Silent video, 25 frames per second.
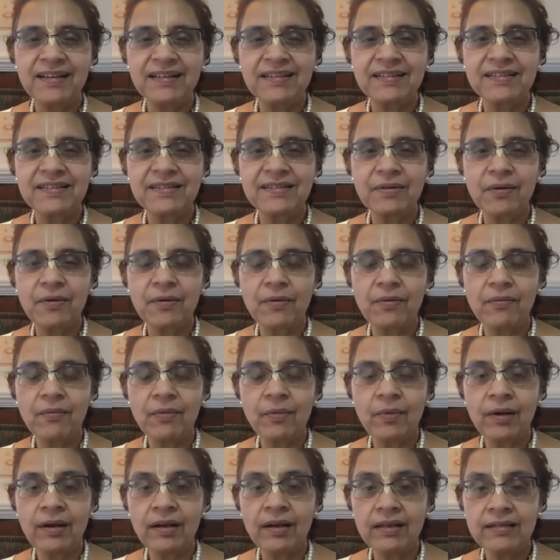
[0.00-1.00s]
So
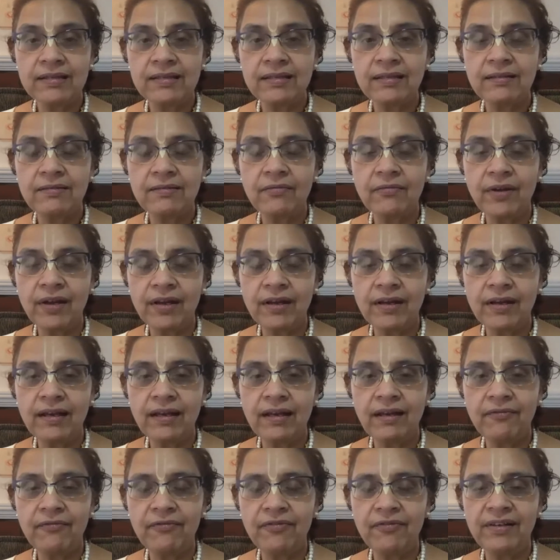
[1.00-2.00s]
listen very
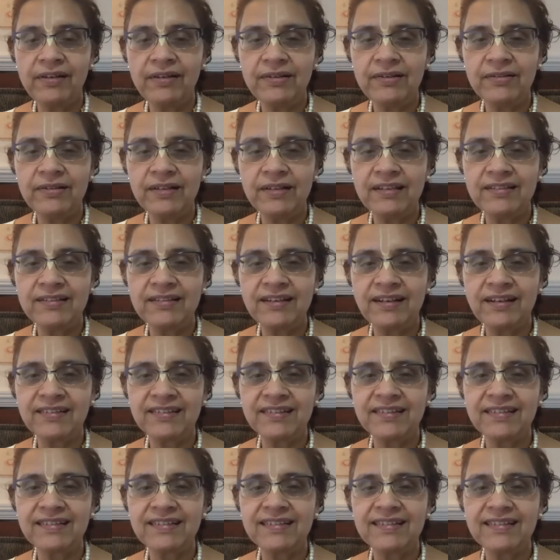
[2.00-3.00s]
carefully to the
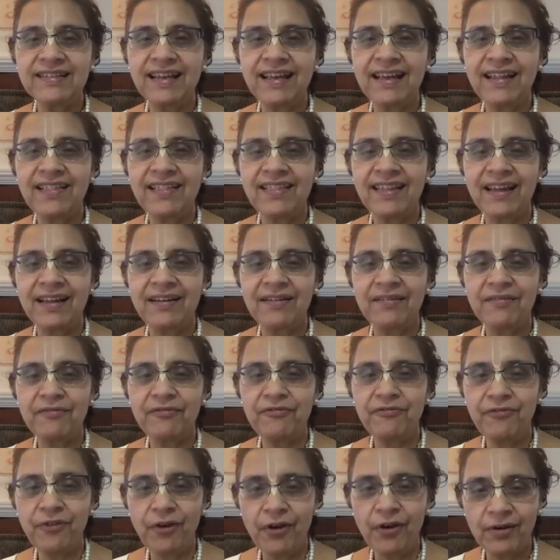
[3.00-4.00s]
instructions and then
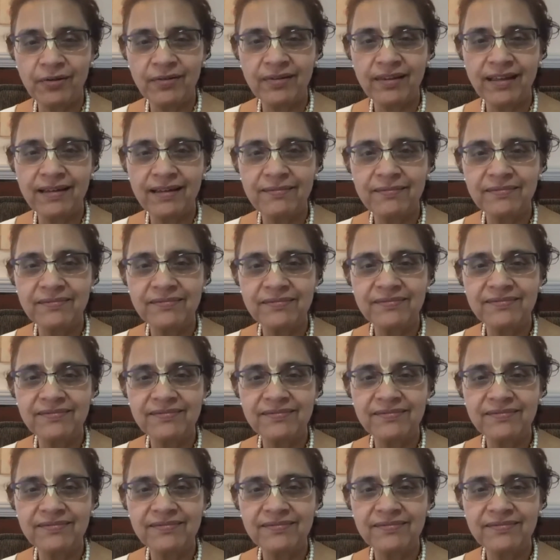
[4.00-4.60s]
follow them.